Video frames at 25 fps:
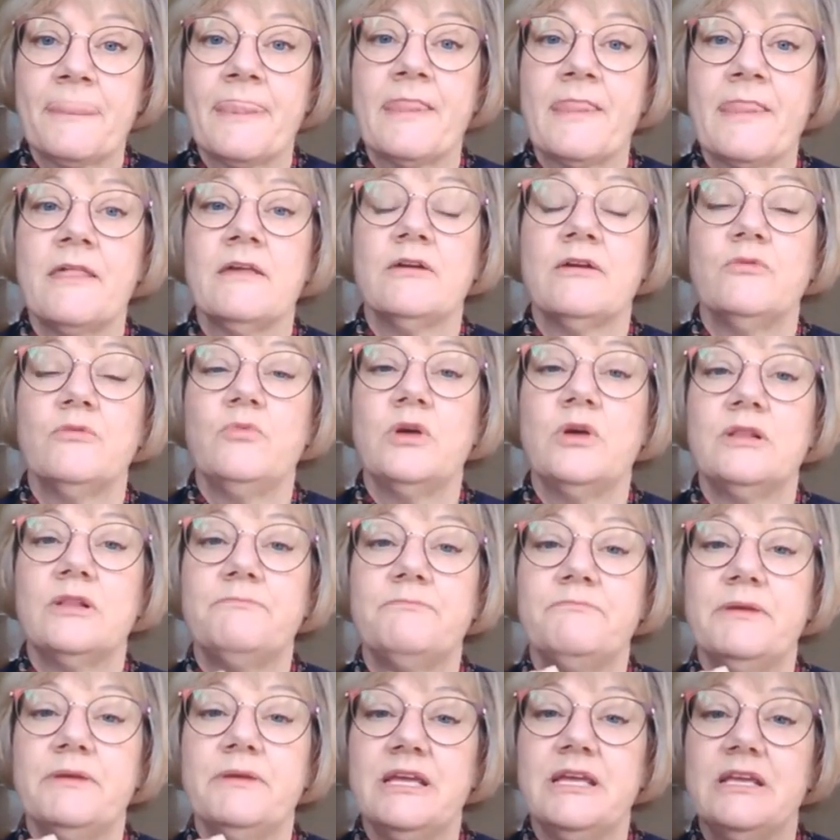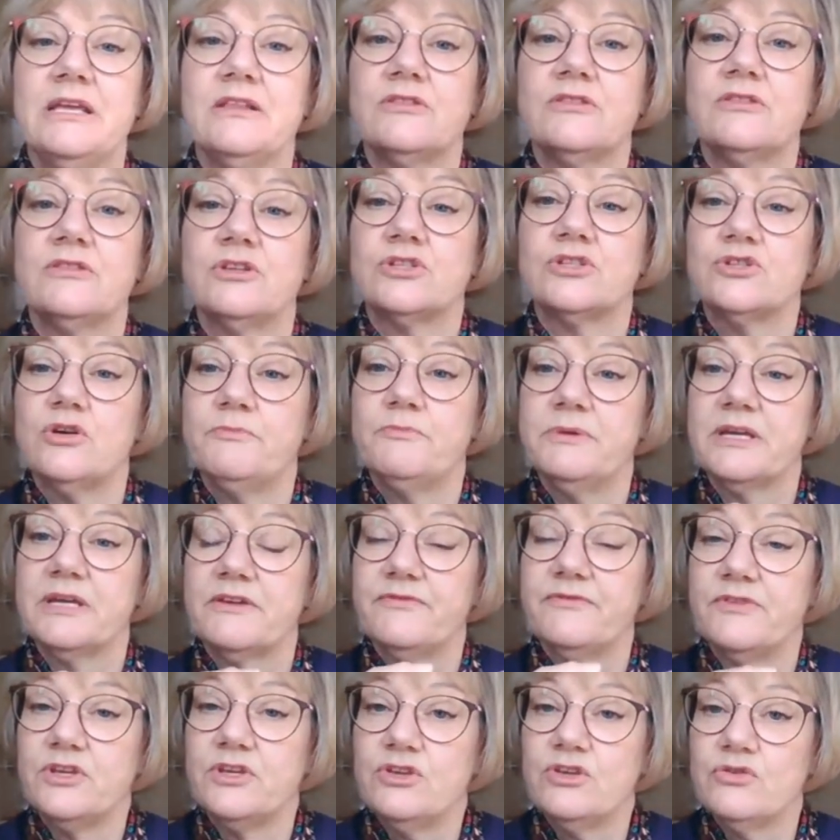will be the topic
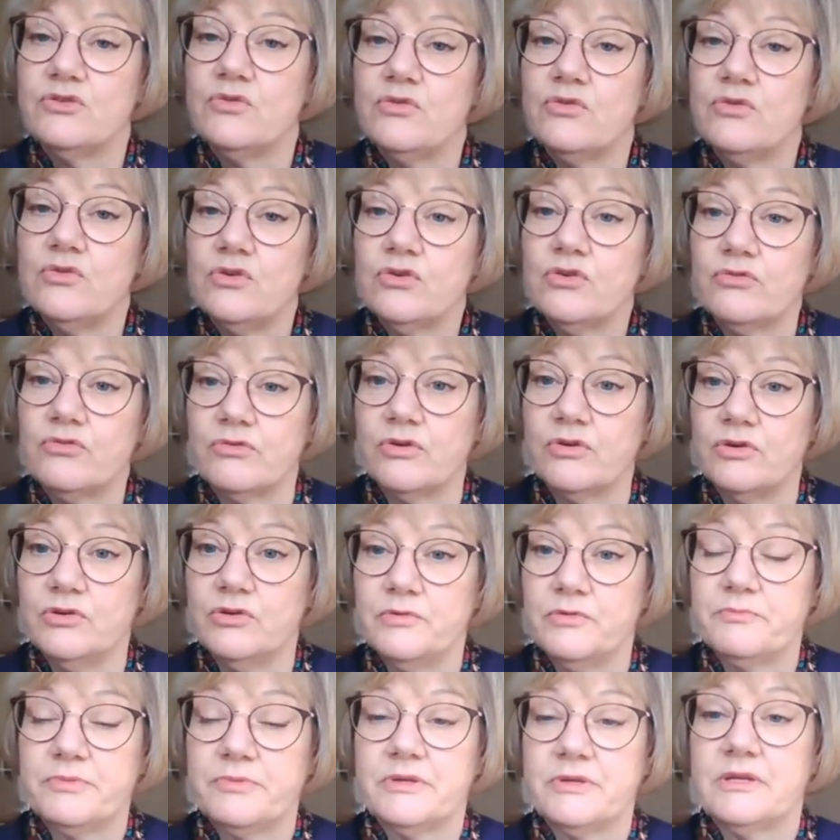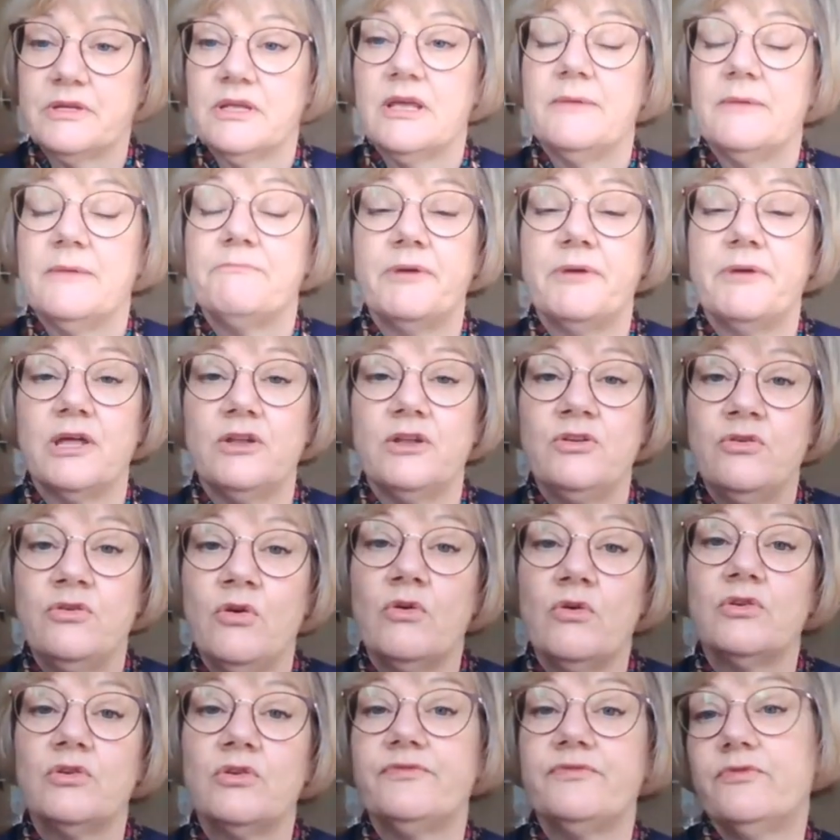for your group, but
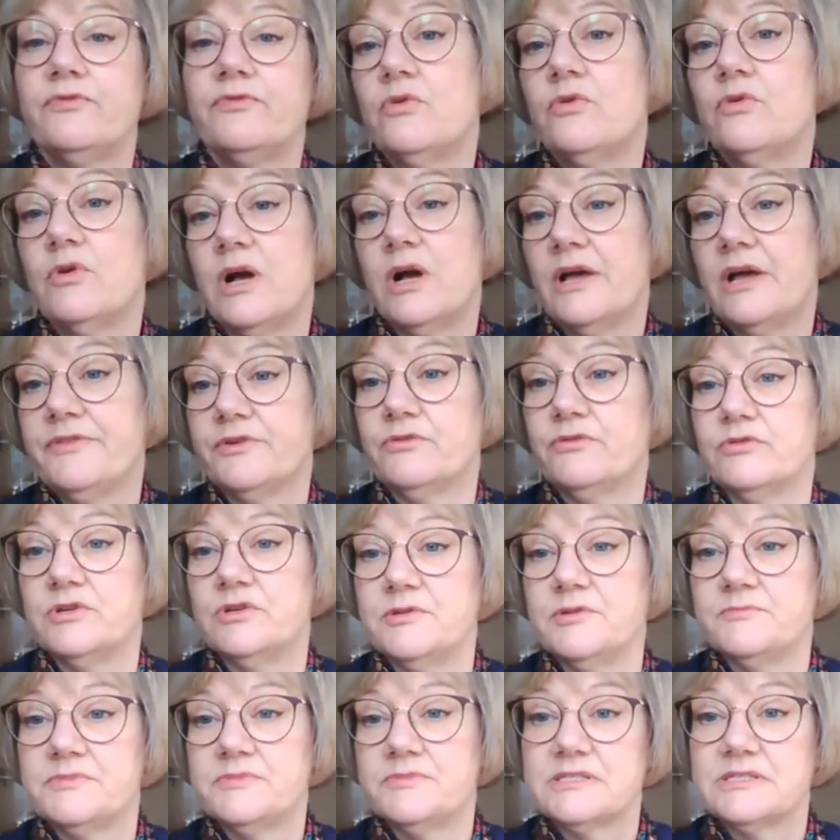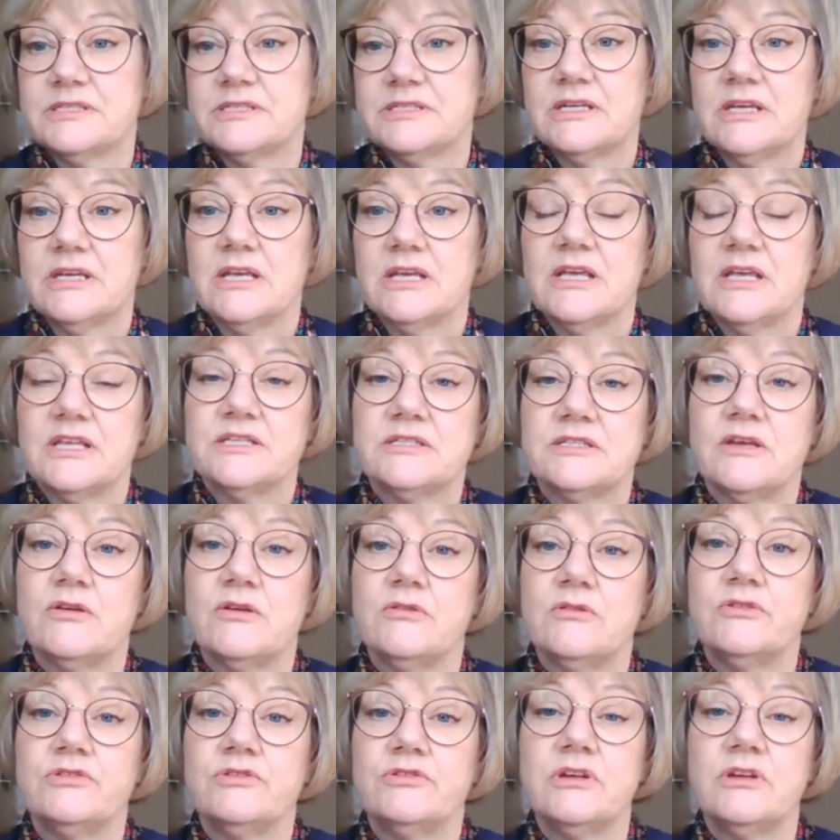not for other groups. So
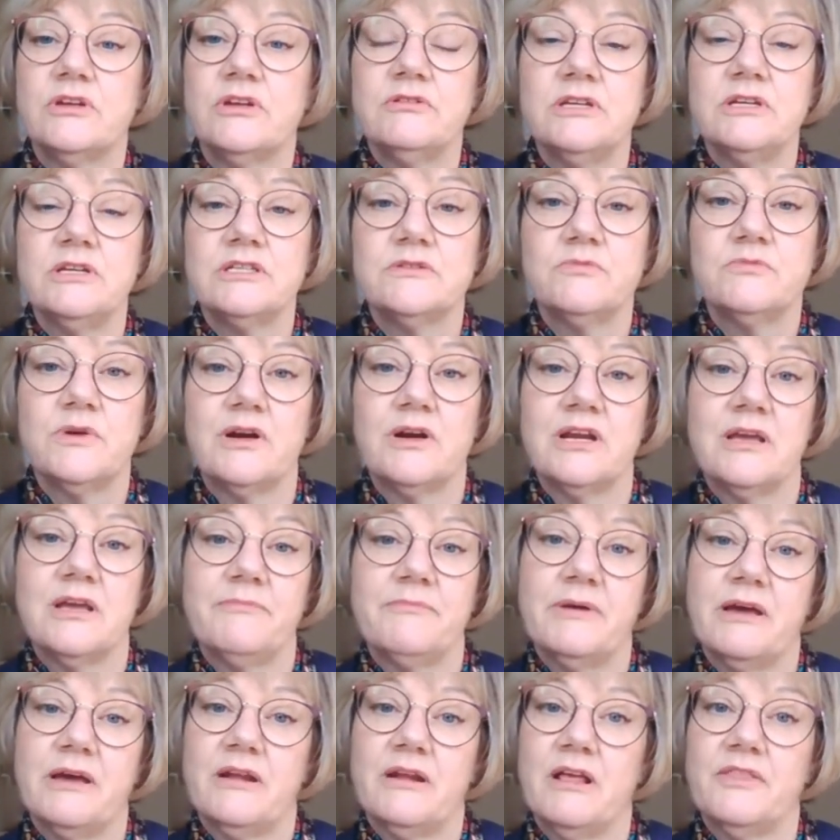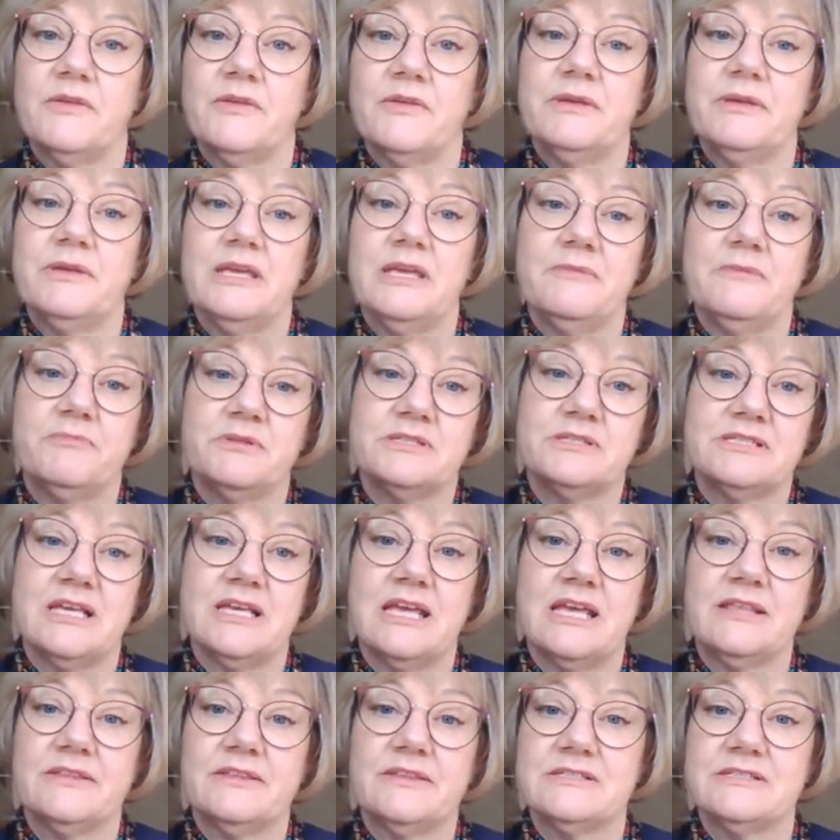you don't need to worry about other people
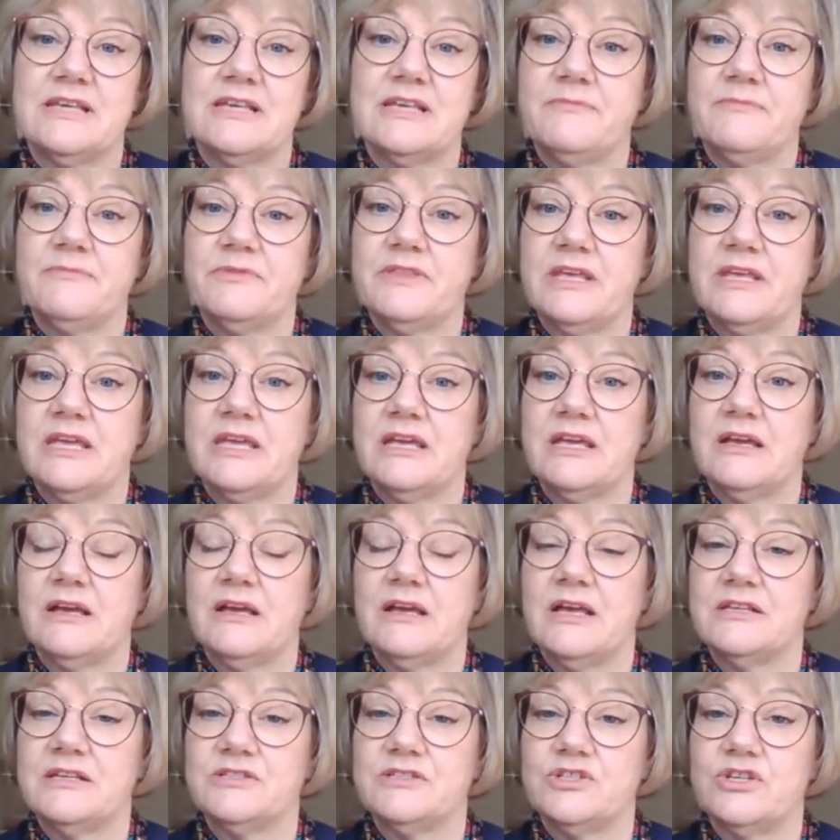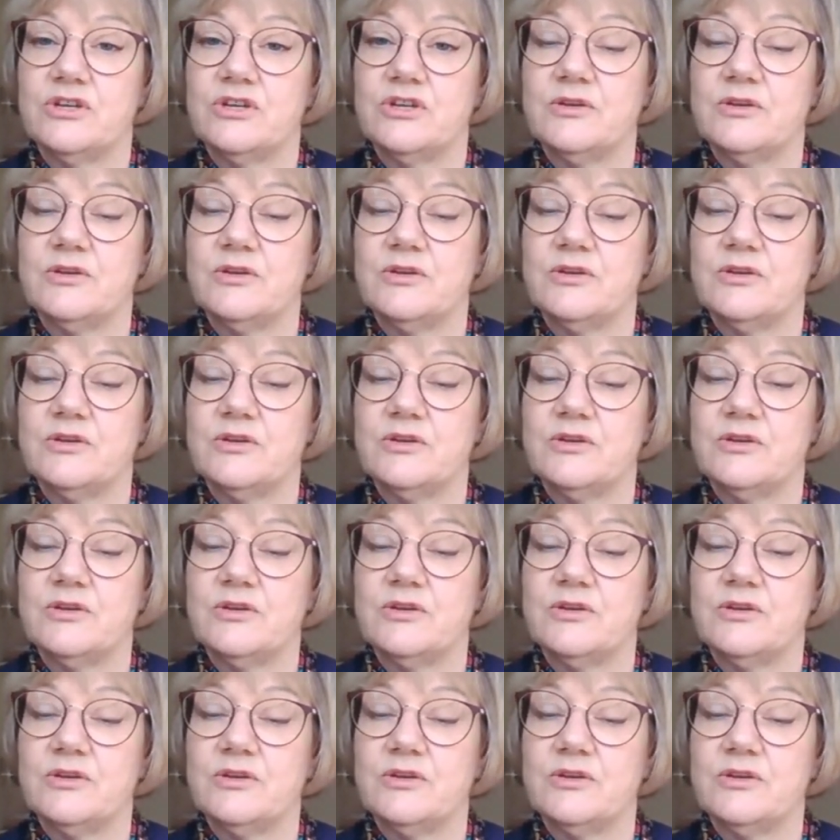saying the same thing as you.